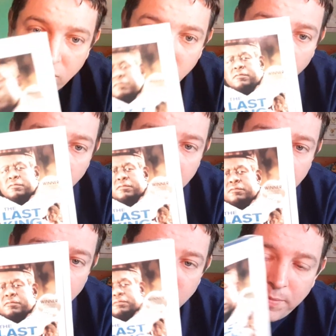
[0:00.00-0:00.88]
Scotland.
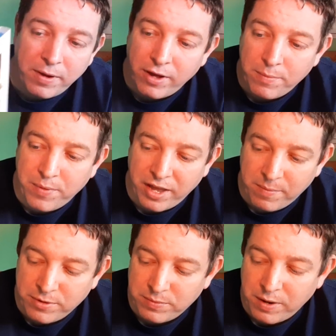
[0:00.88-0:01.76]
This was a Poundland
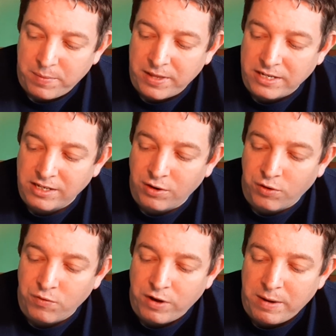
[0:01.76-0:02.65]
pickup as well, but this is a
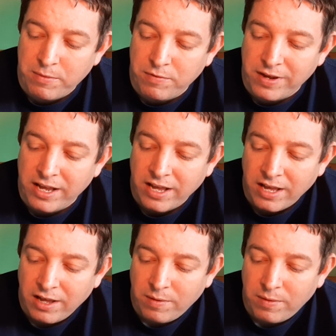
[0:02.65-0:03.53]
great movie
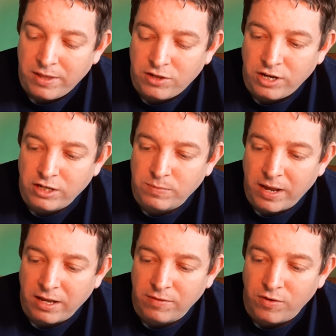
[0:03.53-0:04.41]
with James
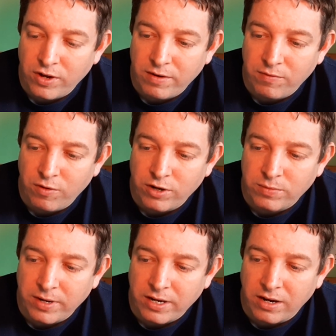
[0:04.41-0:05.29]
McAvoy and
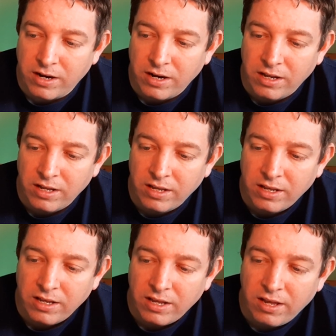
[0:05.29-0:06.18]
Forest Whitaker.
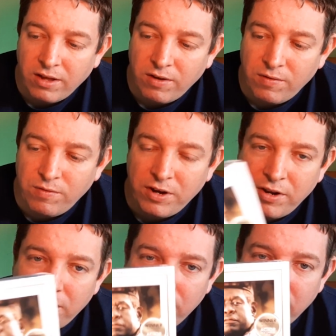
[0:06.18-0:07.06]

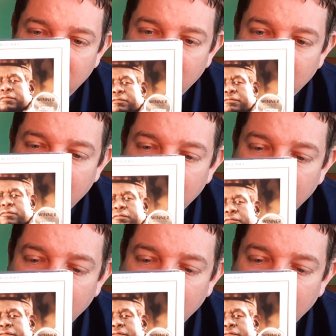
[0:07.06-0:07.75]
Really, really, really